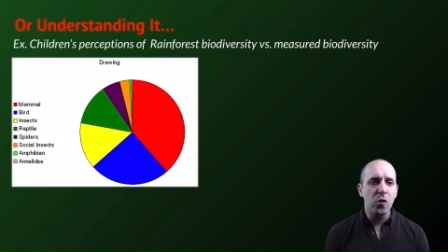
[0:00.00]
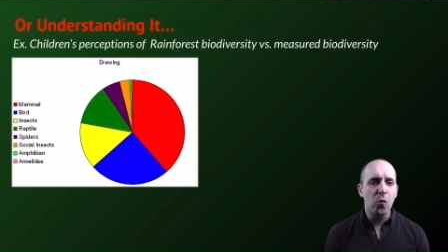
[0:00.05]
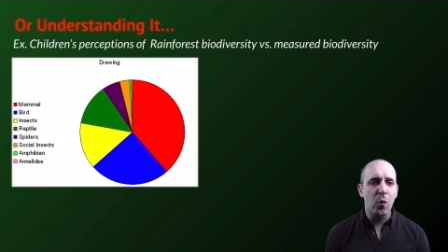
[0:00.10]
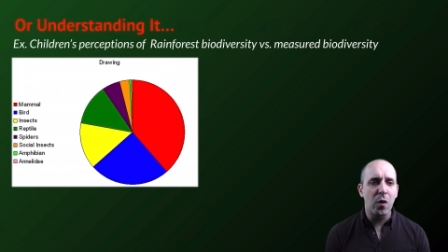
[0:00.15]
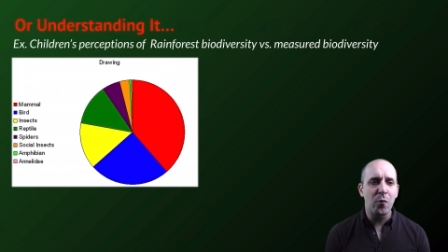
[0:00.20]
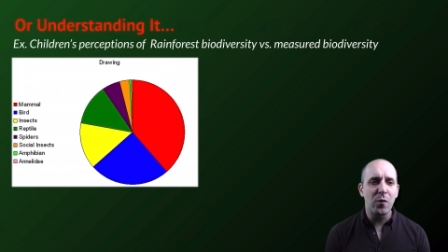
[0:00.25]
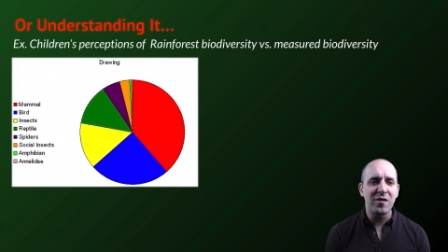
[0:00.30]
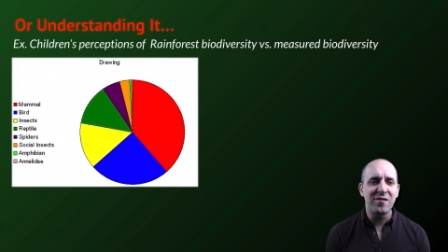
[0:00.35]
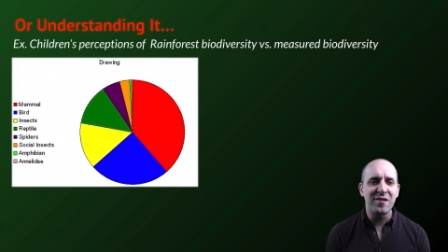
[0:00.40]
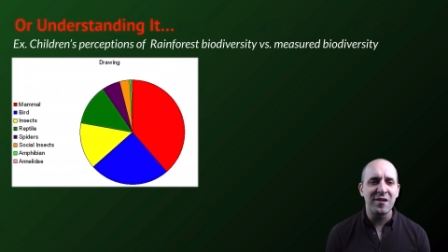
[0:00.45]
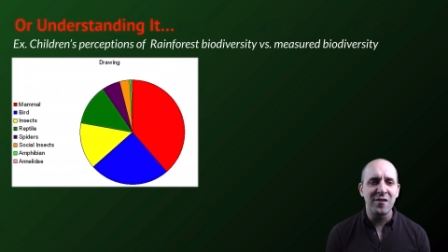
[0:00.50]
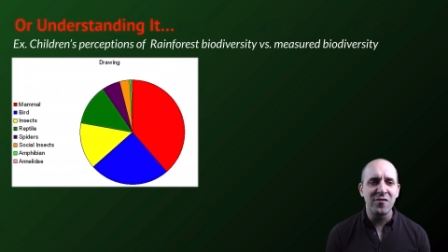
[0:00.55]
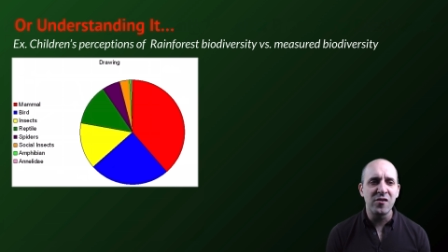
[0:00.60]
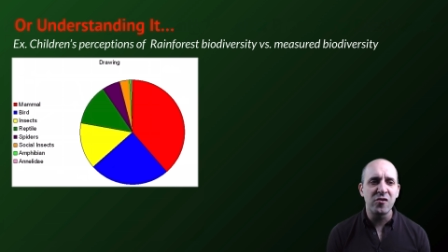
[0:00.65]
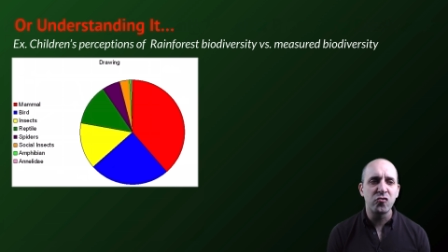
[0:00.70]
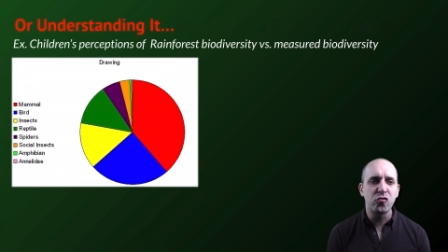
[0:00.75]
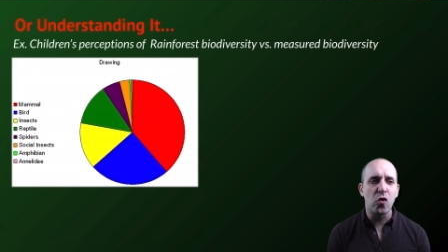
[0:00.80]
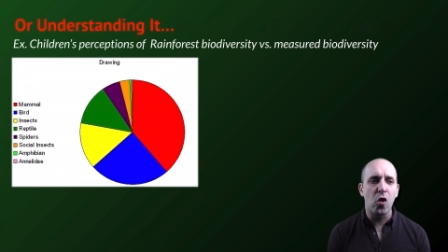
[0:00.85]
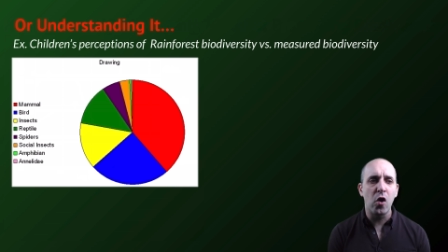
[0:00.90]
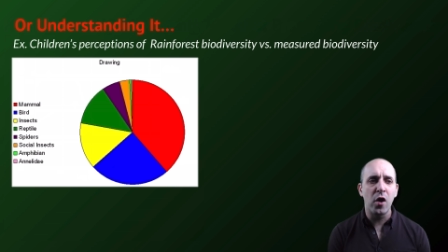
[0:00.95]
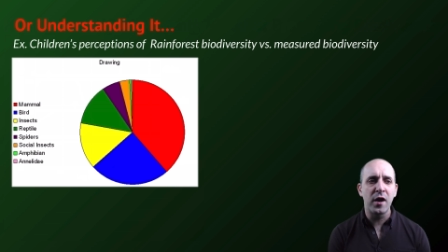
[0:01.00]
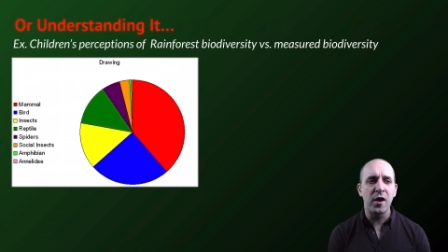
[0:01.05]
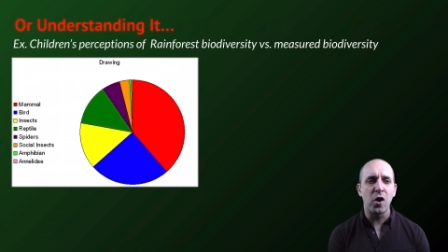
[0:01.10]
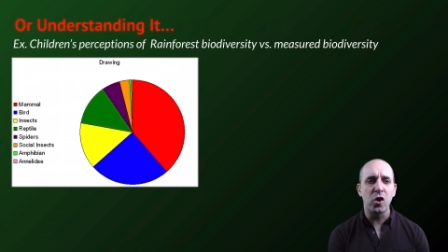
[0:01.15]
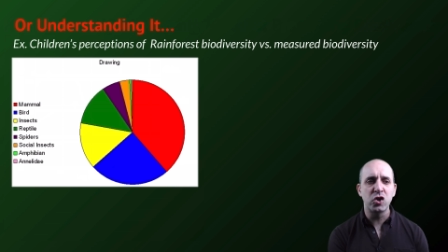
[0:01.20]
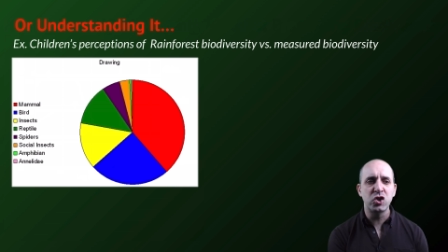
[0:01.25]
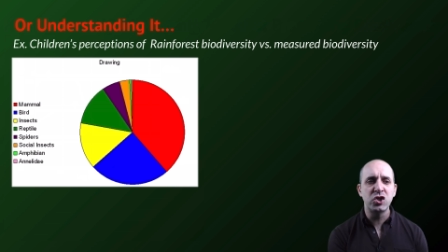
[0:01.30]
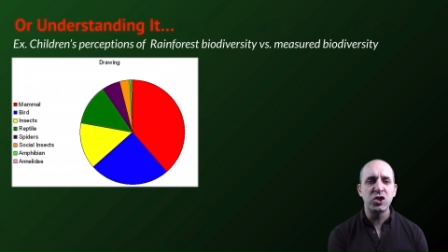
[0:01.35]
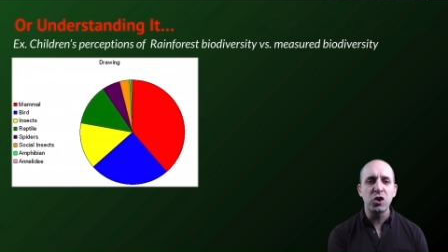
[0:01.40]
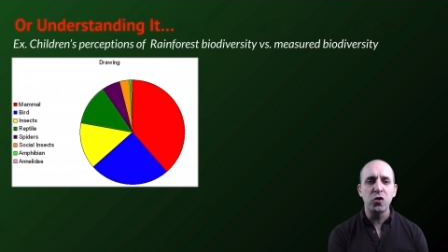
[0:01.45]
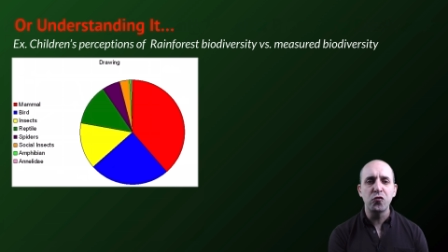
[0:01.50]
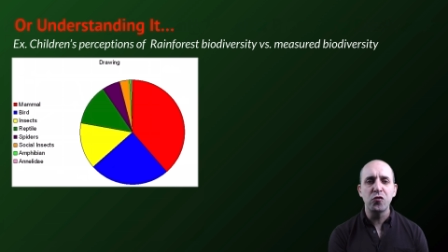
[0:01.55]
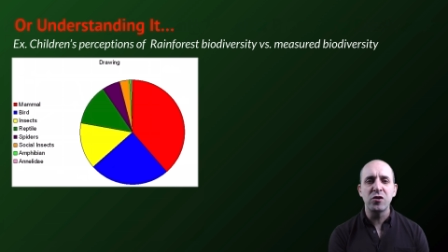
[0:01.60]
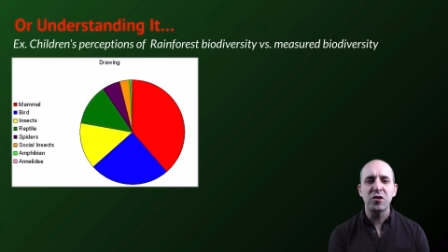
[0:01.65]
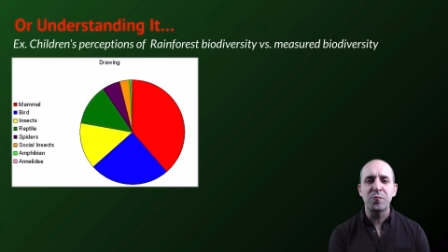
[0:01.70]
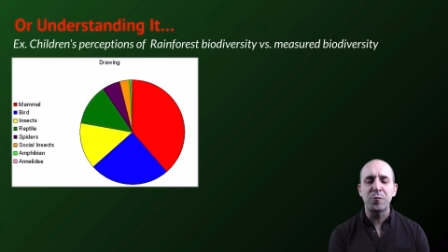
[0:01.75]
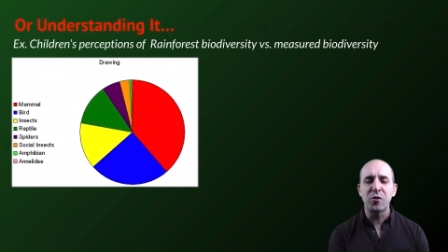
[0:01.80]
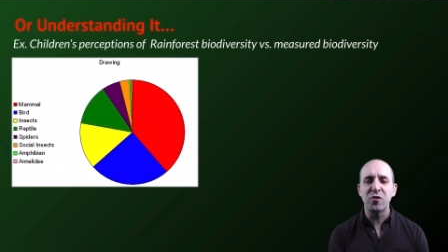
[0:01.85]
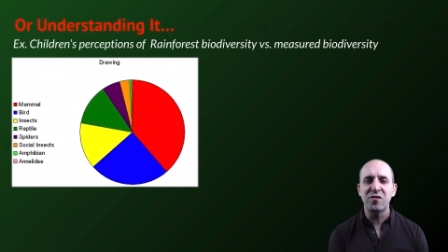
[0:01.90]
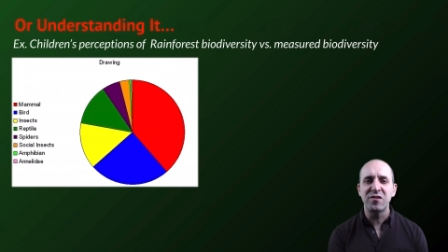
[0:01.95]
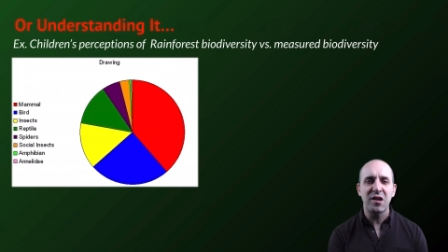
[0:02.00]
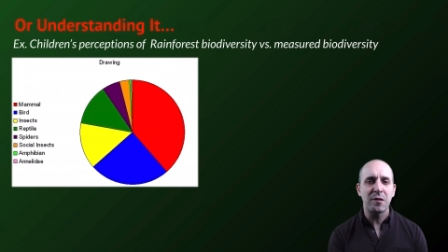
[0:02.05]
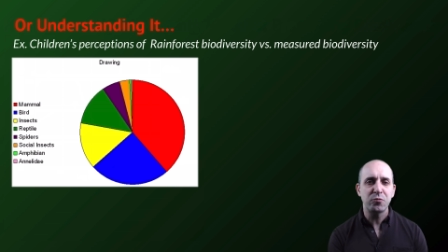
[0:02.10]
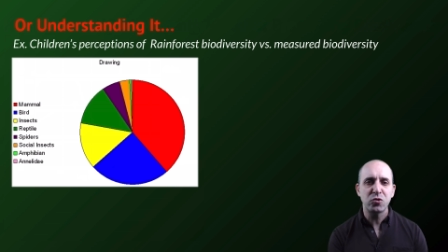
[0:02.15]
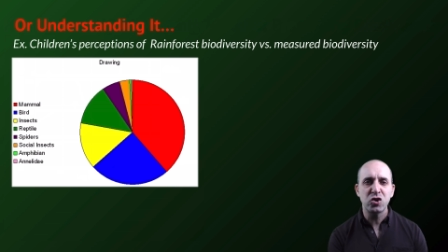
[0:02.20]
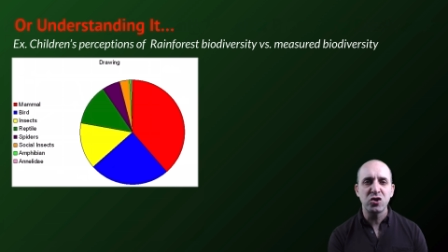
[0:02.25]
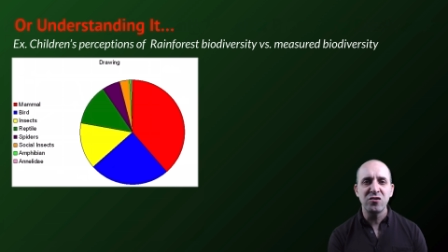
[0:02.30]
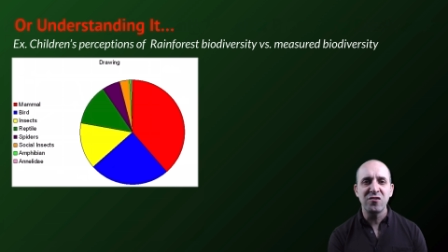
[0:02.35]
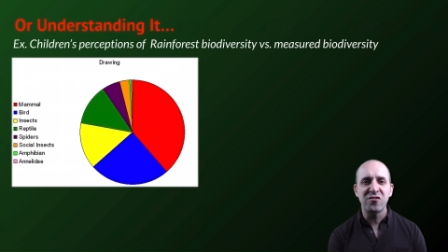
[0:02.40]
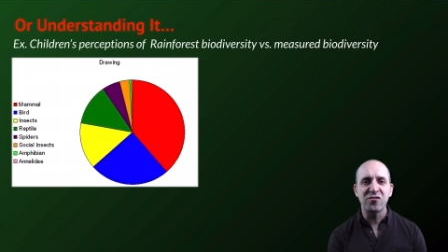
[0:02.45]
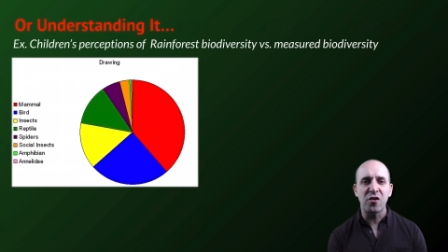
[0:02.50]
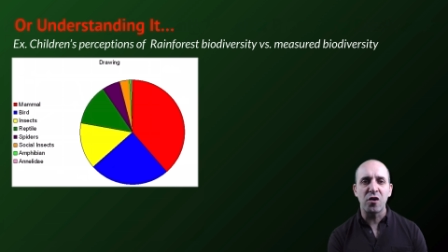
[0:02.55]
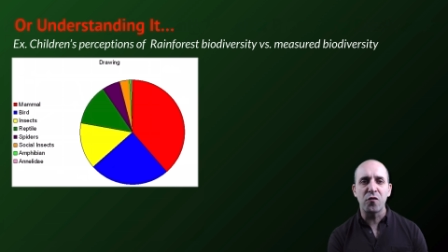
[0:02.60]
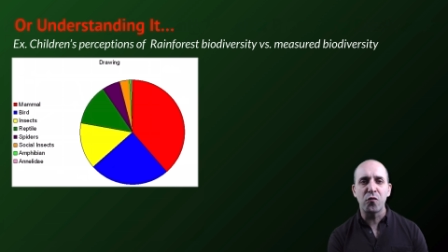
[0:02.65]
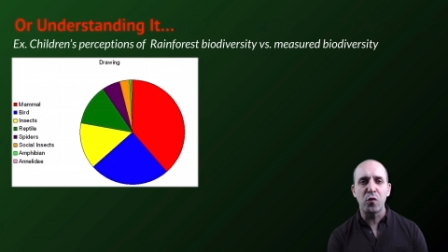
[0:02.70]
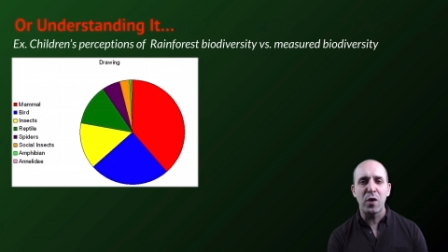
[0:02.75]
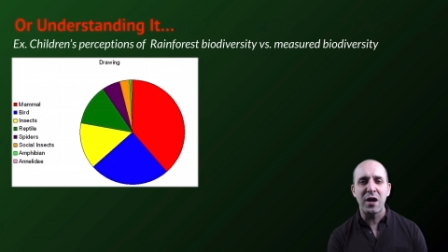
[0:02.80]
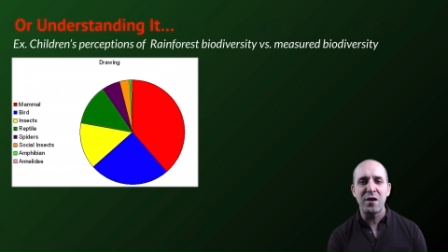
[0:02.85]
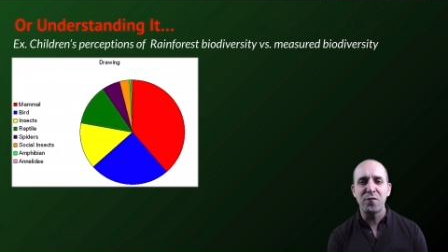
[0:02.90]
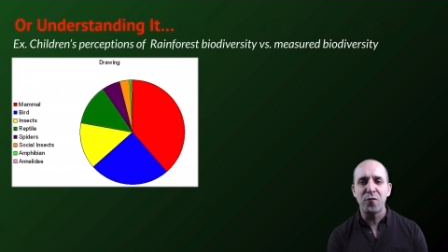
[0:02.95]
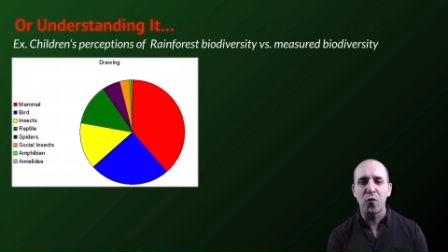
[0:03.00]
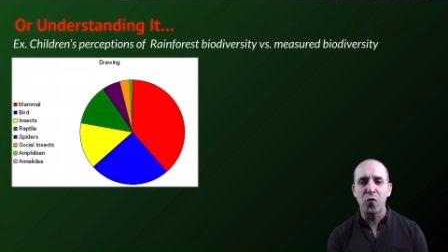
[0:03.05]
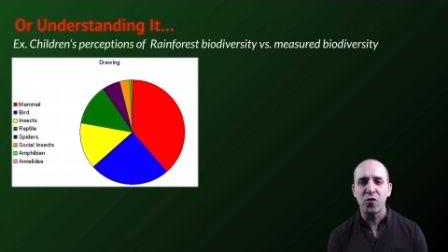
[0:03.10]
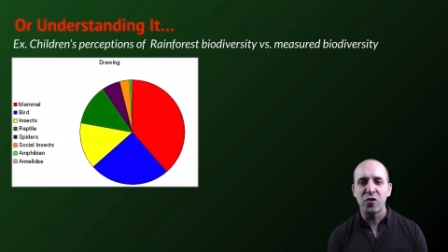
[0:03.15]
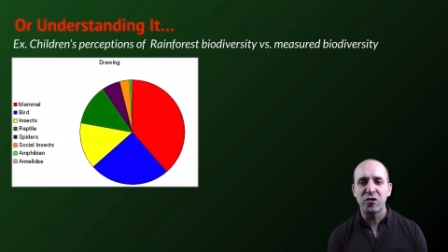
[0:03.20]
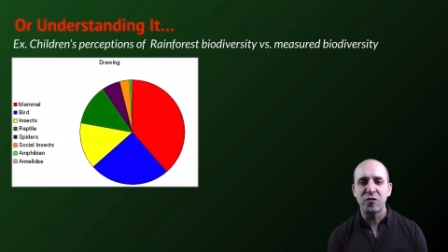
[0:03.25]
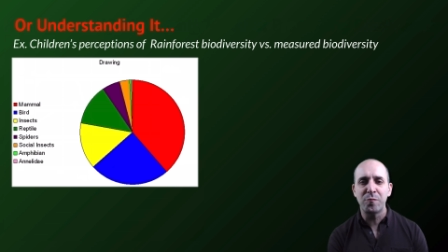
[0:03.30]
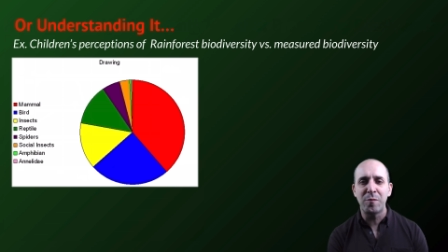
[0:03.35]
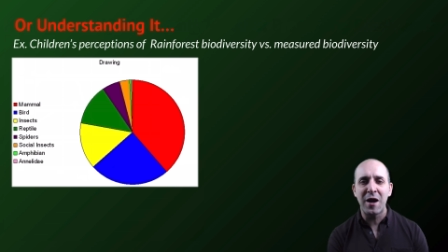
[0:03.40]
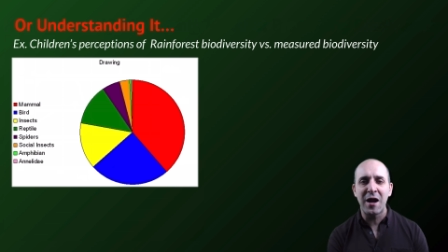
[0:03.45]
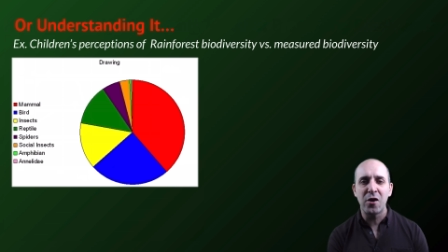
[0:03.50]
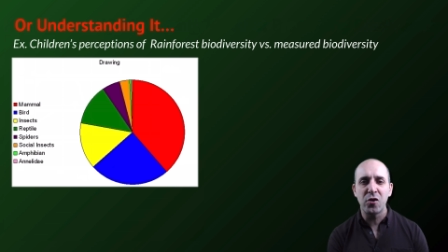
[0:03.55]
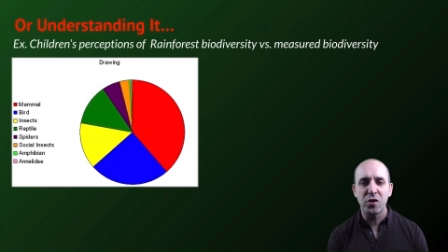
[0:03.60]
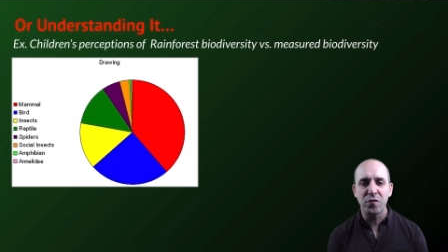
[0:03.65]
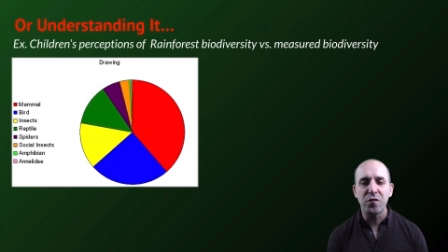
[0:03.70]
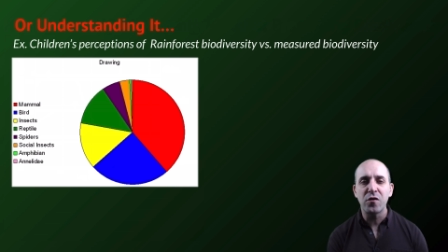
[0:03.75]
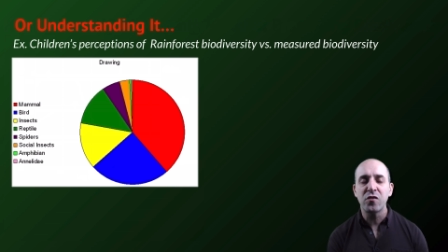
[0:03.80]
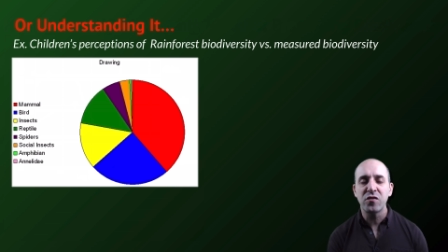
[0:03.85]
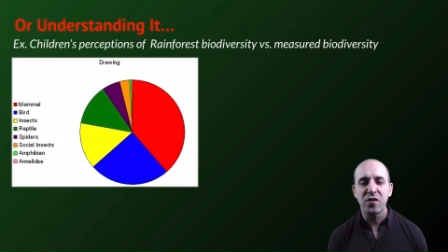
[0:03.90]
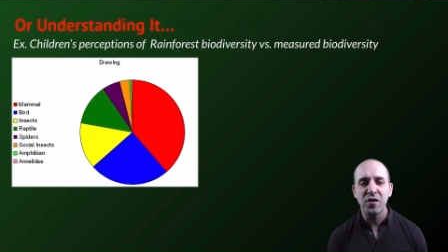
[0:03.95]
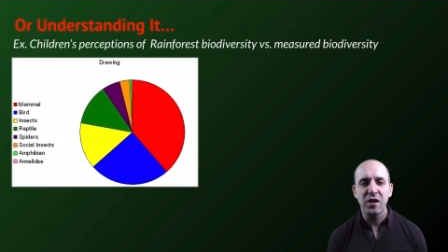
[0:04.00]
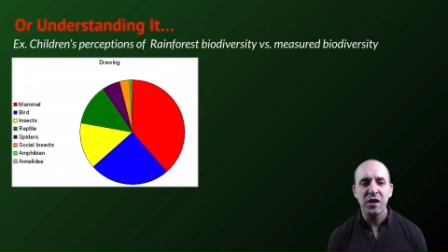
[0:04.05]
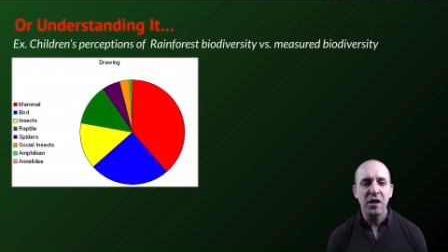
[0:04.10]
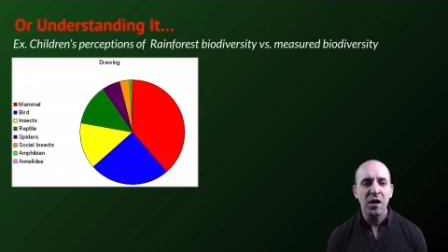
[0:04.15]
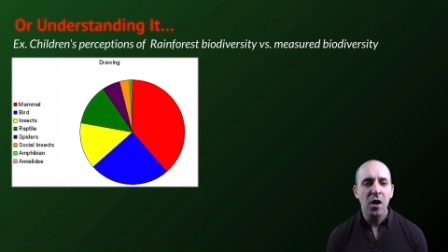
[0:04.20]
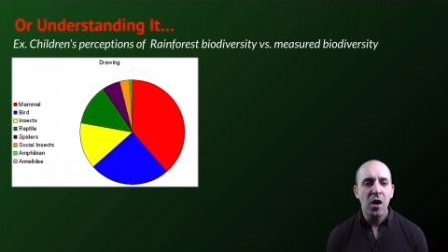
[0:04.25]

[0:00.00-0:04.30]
what we see in this drawing our children's perceptions of rainforest biodiversity.